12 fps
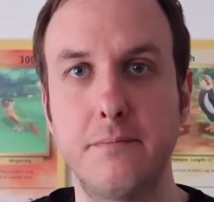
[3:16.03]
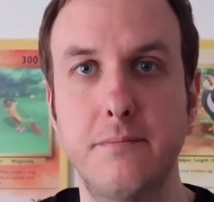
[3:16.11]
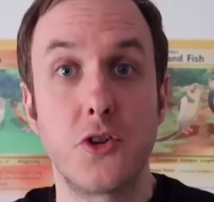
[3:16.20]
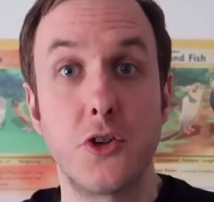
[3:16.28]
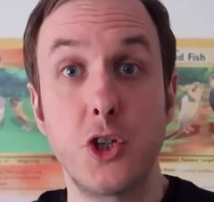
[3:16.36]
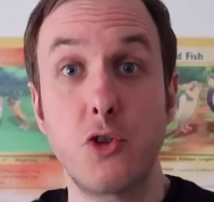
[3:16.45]

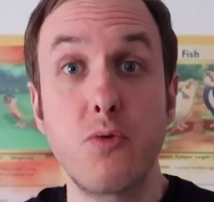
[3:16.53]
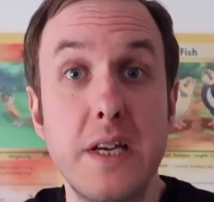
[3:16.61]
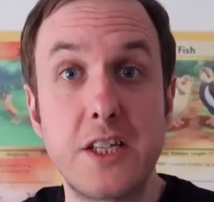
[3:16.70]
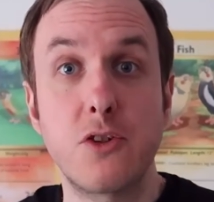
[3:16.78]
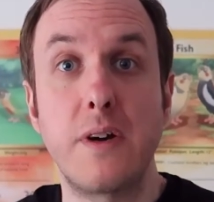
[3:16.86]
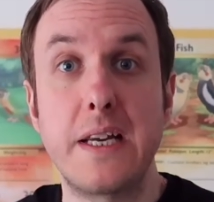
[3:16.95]
So just to
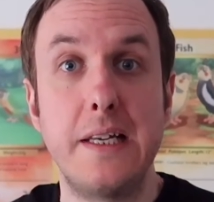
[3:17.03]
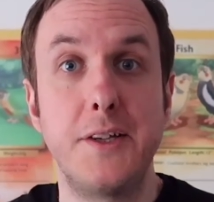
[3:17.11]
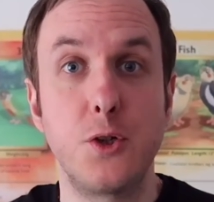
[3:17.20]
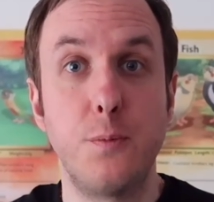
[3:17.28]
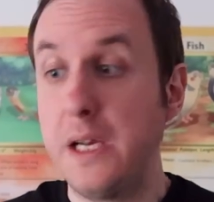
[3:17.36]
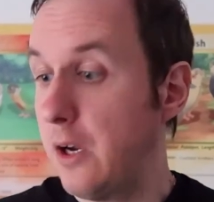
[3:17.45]
reiterate a
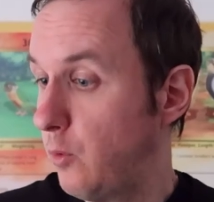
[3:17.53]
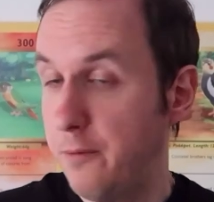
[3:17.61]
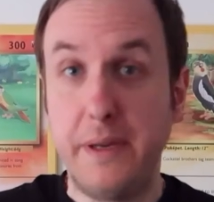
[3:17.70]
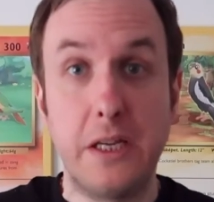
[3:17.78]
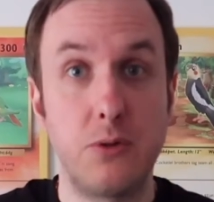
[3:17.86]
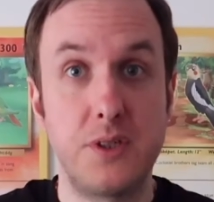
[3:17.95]
little bit with
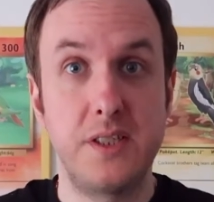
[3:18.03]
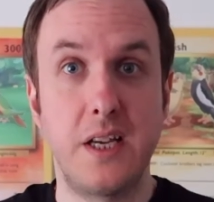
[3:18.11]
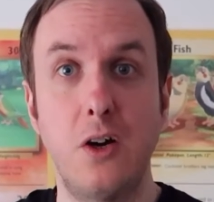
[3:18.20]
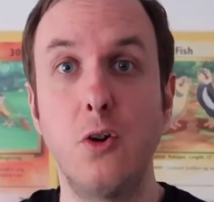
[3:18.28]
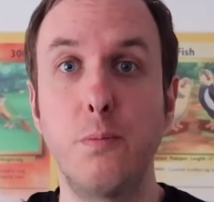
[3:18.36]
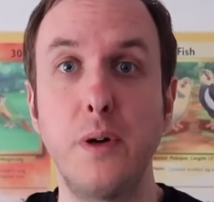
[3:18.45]
Pickles'
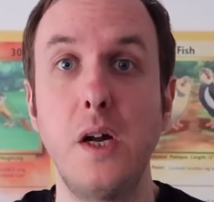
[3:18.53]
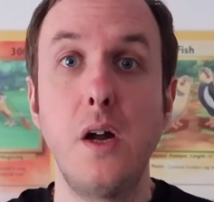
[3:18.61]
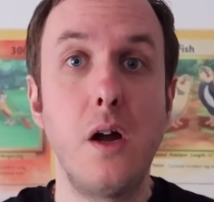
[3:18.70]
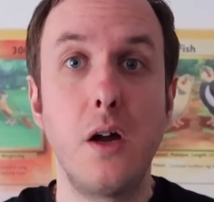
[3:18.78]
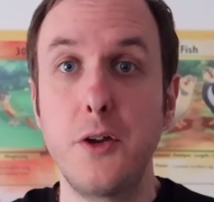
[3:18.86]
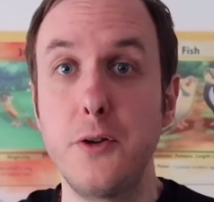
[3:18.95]
help,
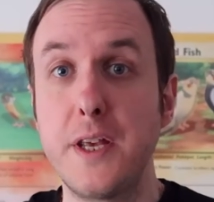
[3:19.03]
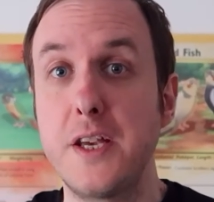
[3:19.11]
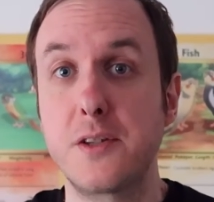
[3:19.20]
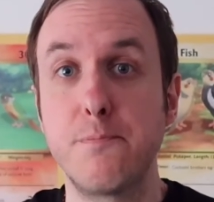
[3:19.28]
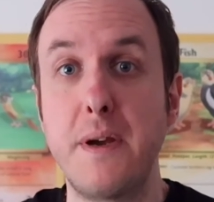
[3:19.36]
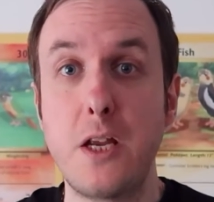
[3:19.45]

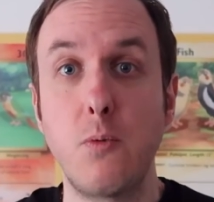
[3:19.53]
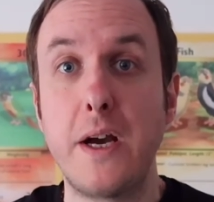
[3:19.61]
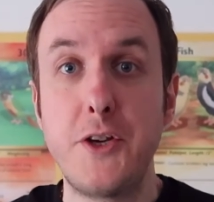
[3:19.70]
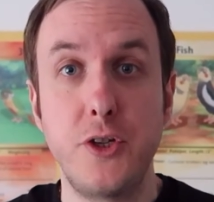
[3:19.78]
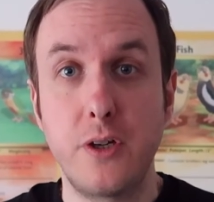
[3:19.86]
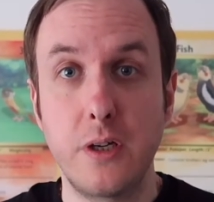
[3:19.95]
there's many
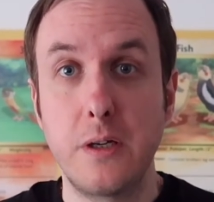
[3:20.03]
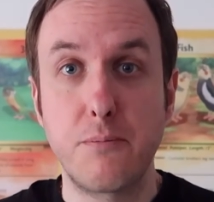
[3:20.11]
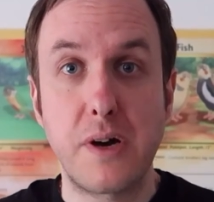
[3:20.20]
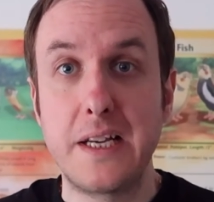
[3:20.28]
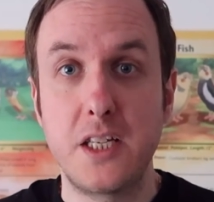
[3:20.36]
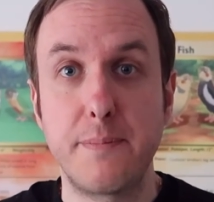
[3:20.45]
ways you can
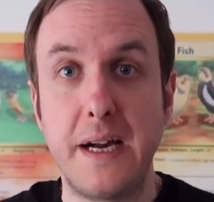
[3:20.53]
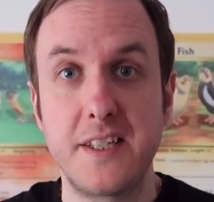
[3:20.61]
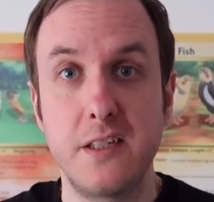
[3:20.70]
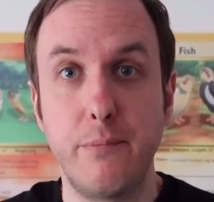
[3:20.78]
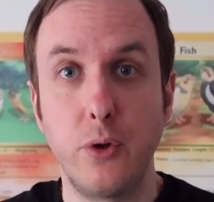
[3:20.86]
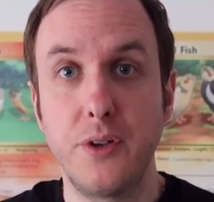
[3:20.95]
practice
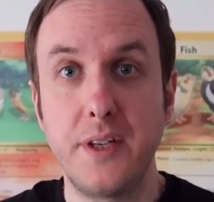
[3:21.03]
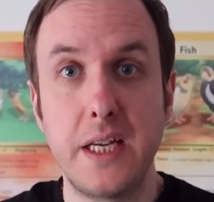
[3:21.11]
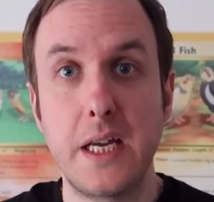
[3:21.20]
passive bonding.